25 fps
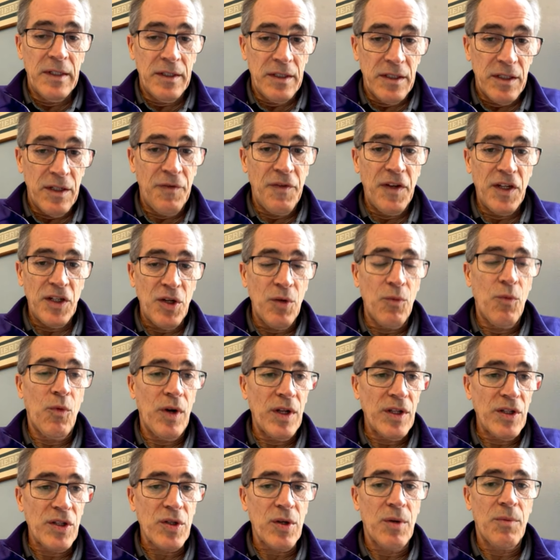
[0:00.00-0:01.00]
Division
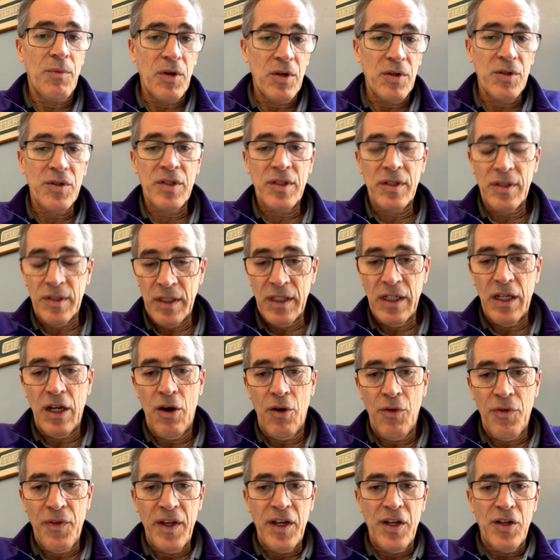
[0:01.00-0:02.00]
I swimmers, you
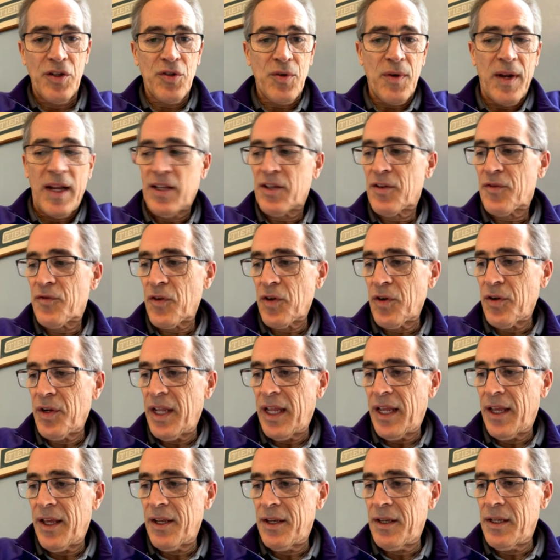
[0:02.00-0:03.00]
know, that had transferred
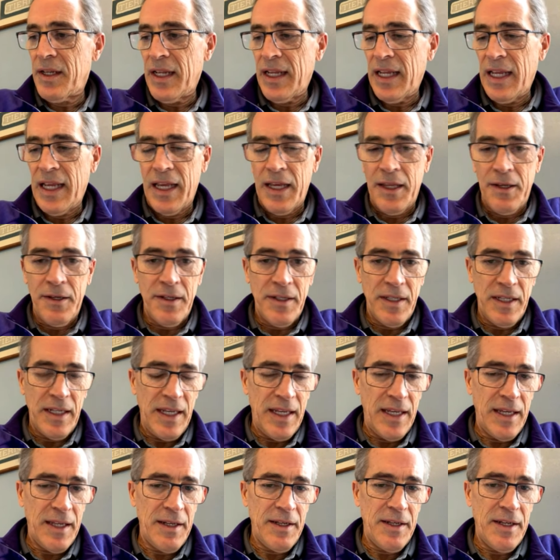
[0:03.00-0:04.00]
in, and
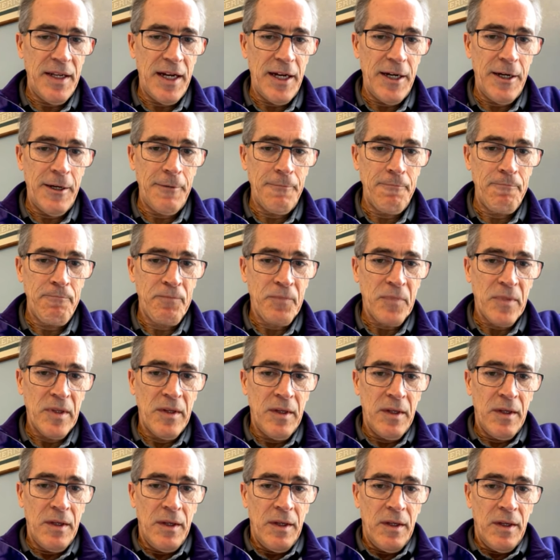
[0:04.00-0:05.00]
you
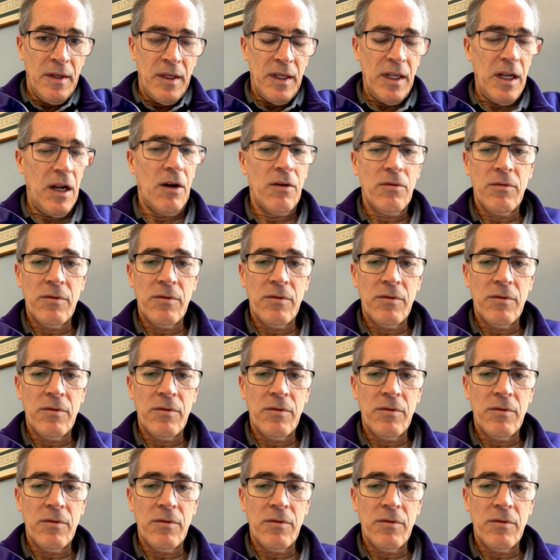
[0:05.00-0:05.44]
know,